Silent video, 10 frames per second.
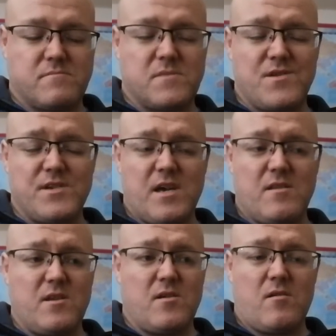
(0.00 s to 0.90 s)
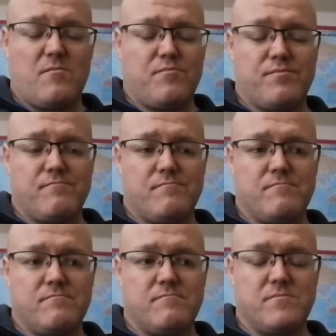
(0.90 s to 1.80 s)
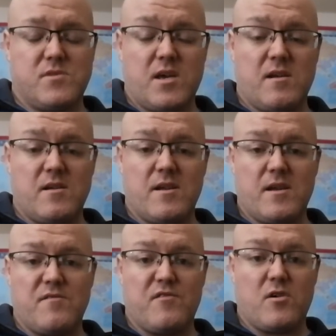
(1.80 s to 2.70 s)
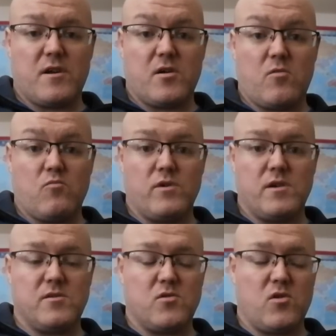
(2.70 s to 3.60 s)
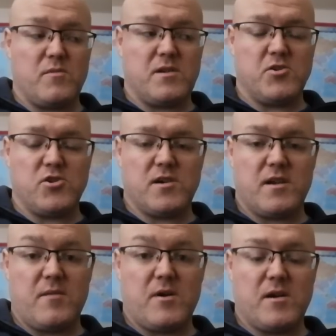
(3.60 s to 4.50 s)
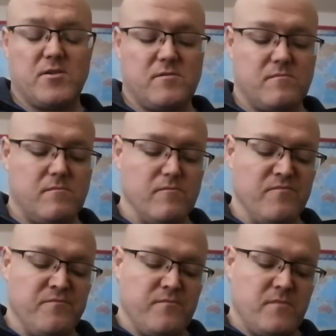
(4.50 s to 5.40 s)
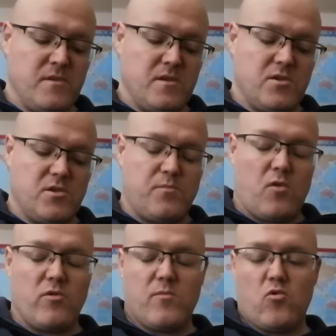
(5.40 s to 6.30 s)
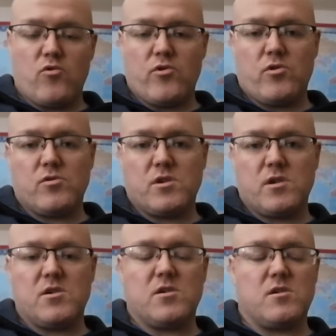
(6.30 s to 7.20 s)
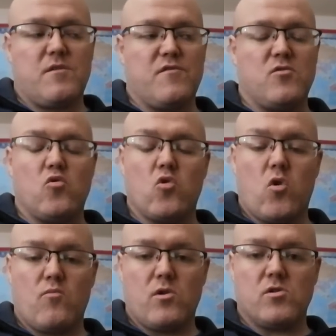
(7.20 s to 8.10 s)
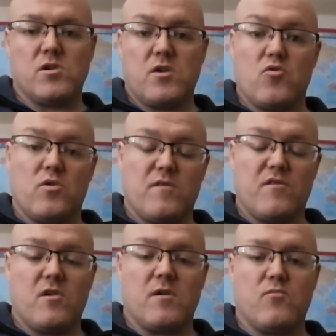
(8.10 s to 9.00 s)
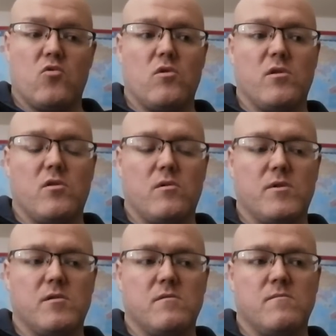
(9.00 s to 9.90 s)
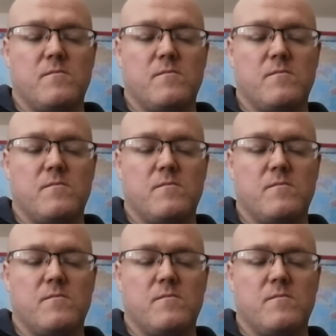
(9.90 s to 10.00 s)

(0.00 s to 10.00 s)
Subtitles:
has ended up taking the right fucking hump ways, know what I mean, as you can imagine. And she pulled the motor on and says, if you're not going with us, get out the fucking motor, know what I mean?